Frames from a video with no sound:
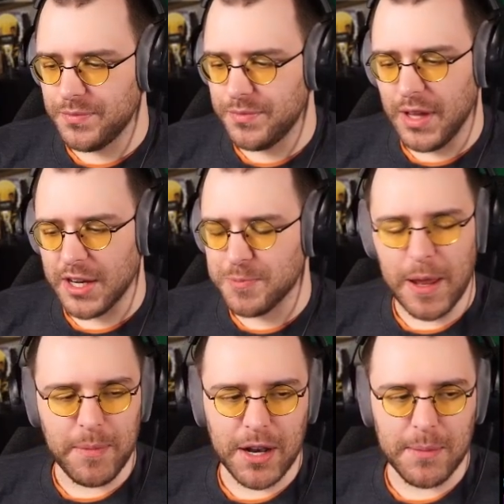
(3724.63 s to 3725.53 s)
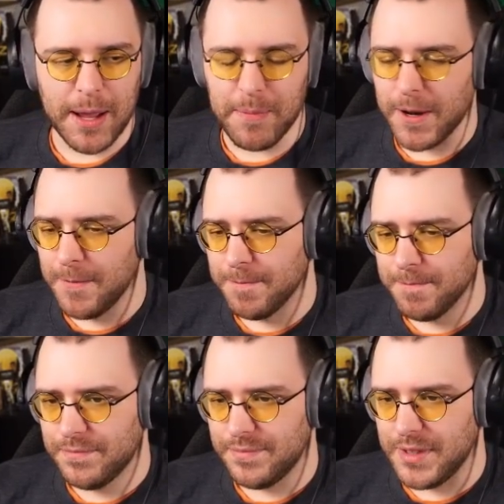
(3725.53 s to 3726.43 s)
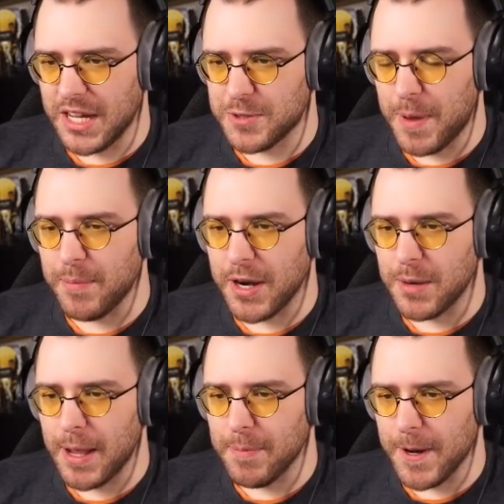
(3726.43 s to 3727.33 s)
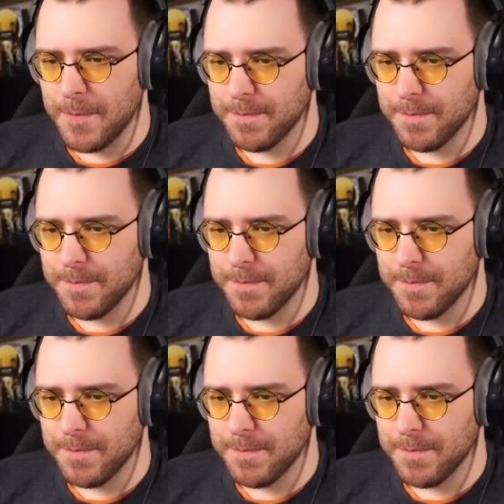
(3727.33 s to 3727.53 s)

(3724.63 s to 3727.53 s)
You gotta spend money to make money. You gotta spend money to make money.